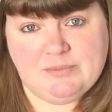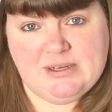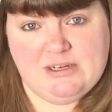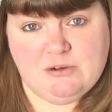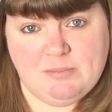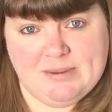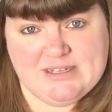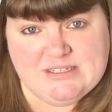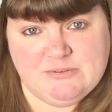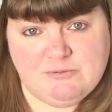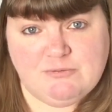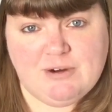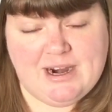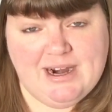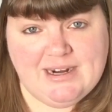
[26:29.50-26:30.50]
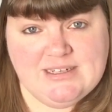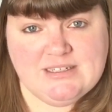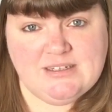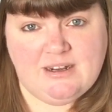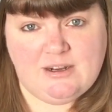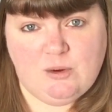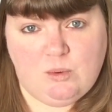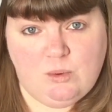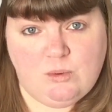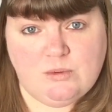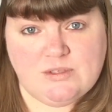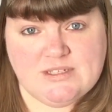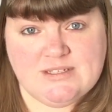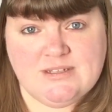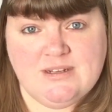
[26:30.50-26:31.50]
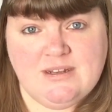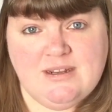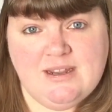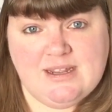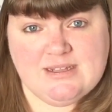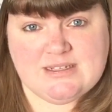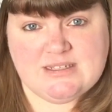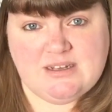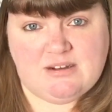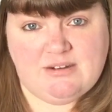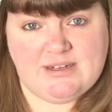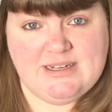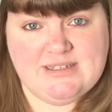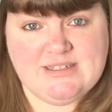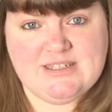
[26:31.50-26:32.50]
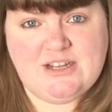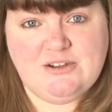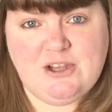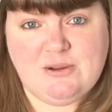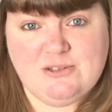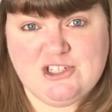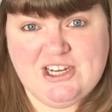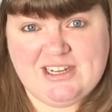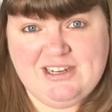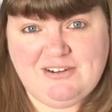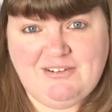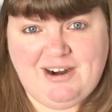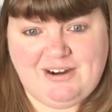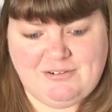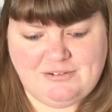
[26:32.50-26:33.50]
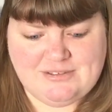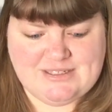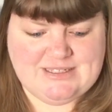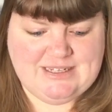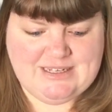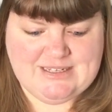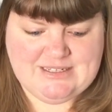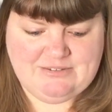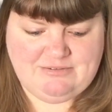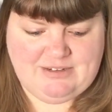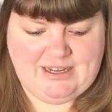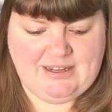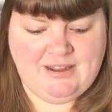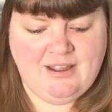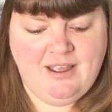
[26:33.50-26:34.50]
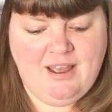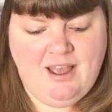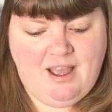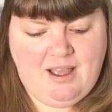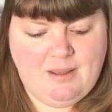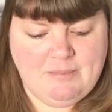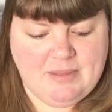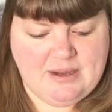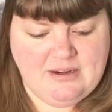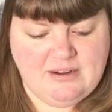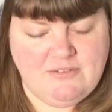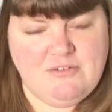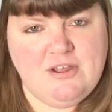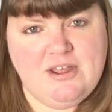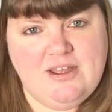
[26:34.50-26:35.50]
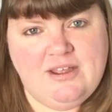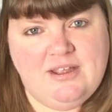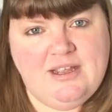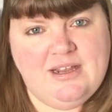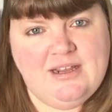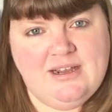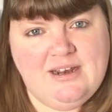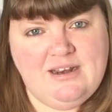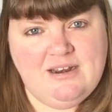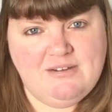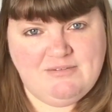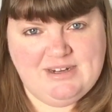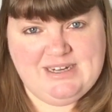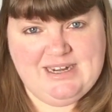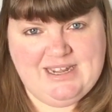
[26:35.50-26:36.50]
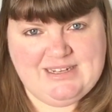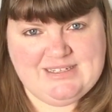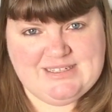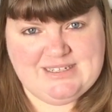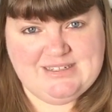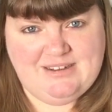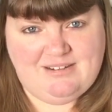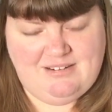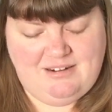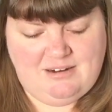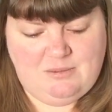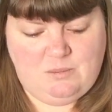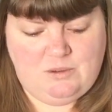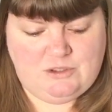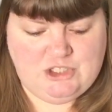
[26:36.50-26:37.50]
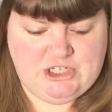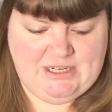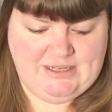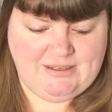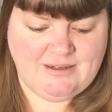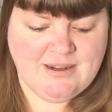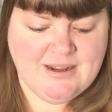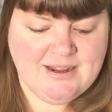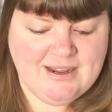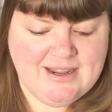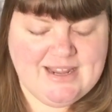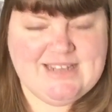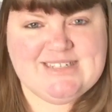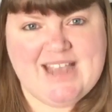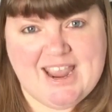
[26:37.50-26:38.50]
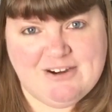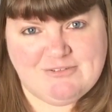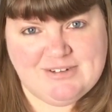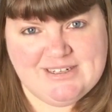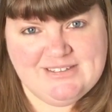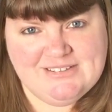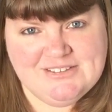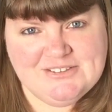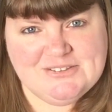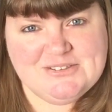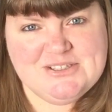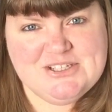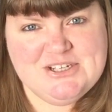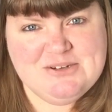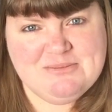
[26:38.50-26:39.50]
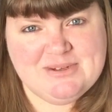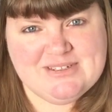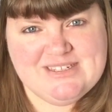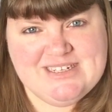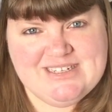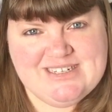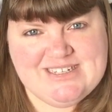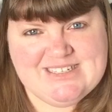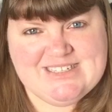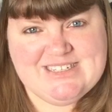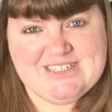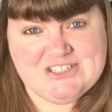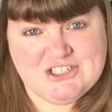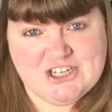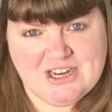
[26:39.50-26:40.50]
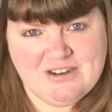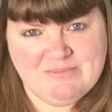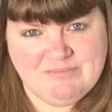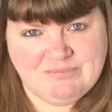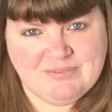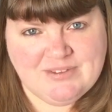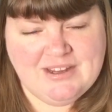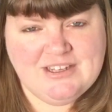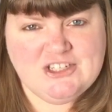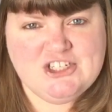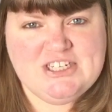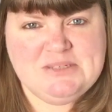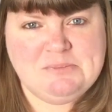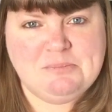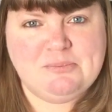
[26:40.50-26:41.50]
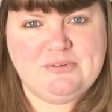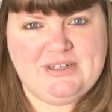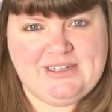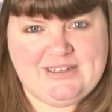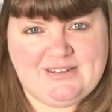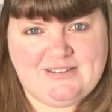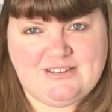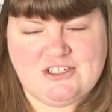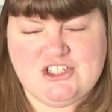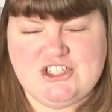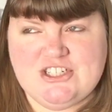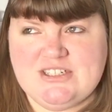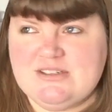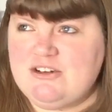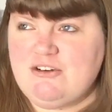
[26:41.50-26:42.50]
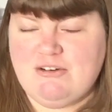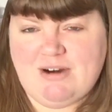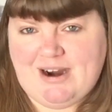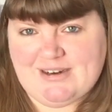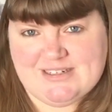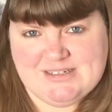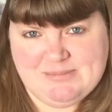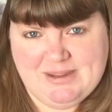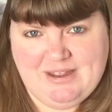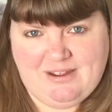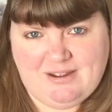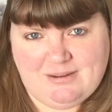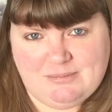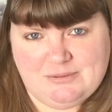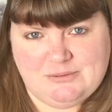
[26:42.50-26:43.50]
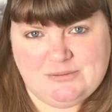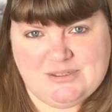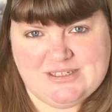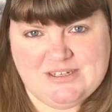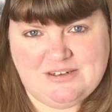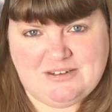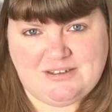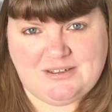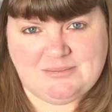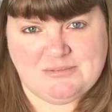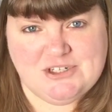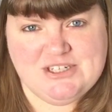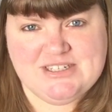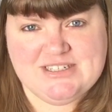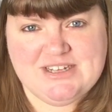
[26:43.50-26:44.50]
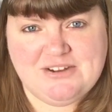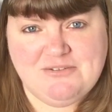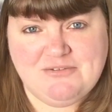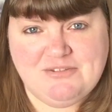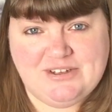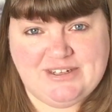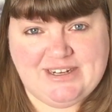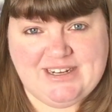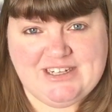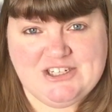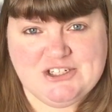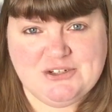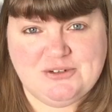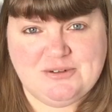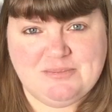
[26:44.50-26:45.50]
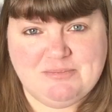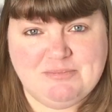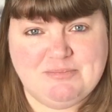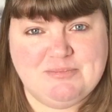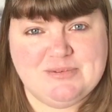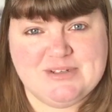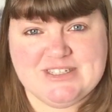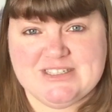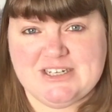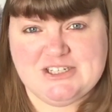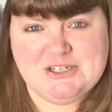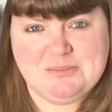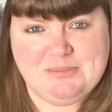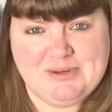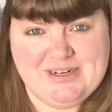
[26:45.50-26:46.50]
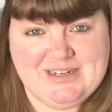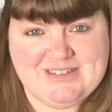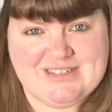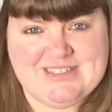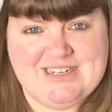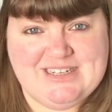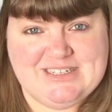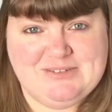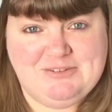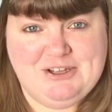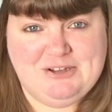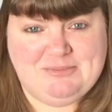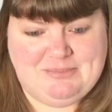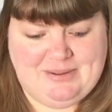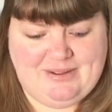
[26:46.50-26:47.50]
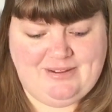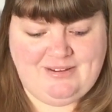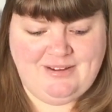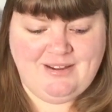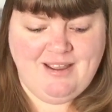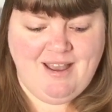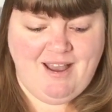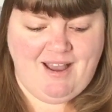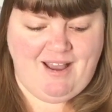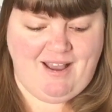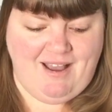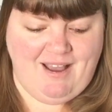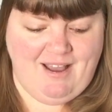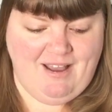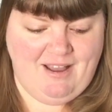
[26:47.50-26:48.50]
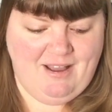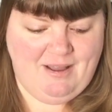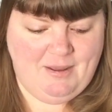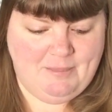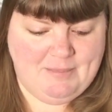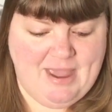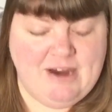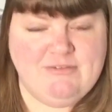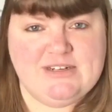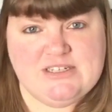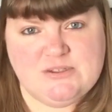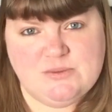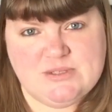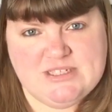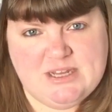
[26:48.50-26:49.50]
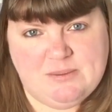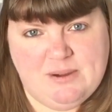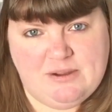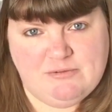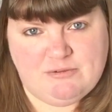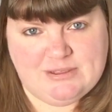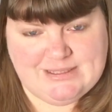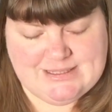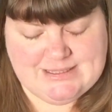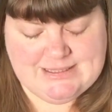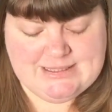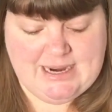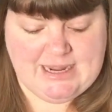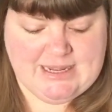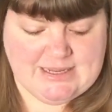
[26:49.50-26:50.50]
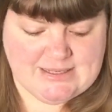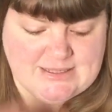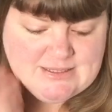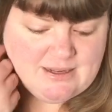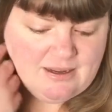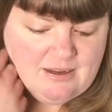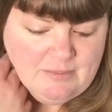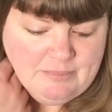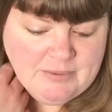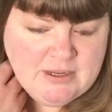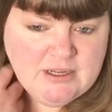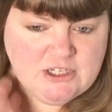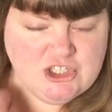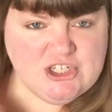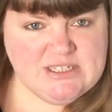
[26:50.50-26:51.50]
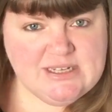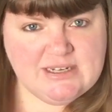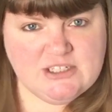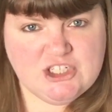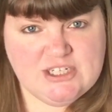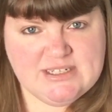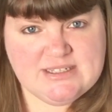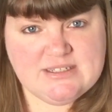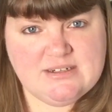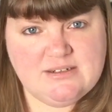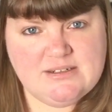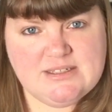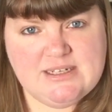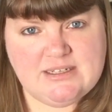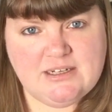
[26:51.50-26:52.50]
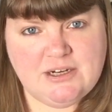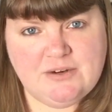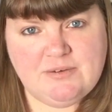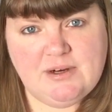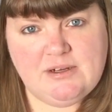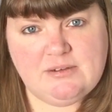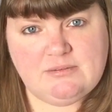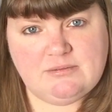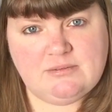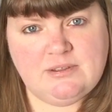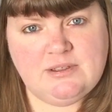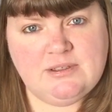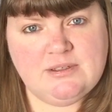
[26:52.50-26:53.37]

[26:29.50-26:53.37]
little bits of thread like orts inside. So go and check her out. Honestly, it's lovely. Another lovely lady that I like watching is Erin, or To Martini Stitcher. She's brilliant and she just cracks me up all the time. She's so funny. She's got such a brilliant sense of humour. Erin's also over in the States. She's actually starting her own